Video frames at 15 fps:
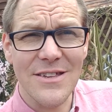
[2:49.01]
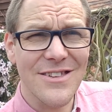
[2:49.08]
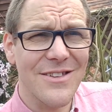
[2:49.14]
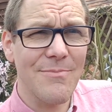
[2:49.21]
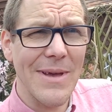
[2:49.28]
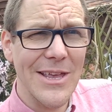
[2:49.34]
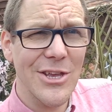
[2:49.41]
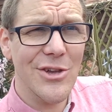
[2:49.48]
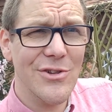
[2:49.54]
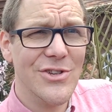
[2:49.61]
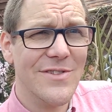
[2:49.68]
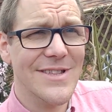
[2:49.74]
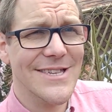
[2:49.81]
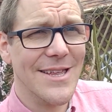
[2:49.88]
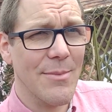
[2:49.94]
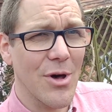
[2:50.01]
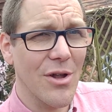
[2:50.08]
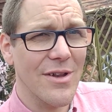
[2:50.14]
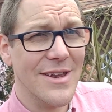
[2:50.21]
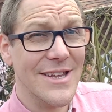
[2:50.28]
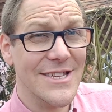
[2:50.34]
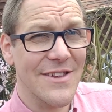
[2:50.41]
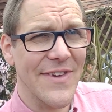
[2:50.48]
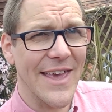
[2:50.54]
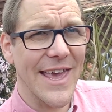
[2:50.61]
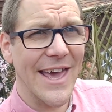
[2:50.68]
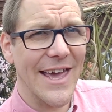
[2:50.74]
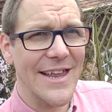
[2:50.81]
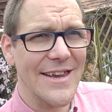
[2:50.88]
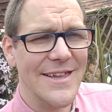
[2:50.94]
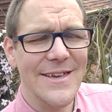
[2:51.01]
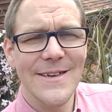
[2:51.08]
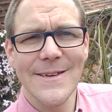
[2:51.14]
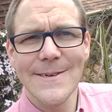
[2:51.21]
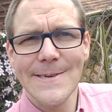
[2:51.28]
So make use of the summer holidays if you can.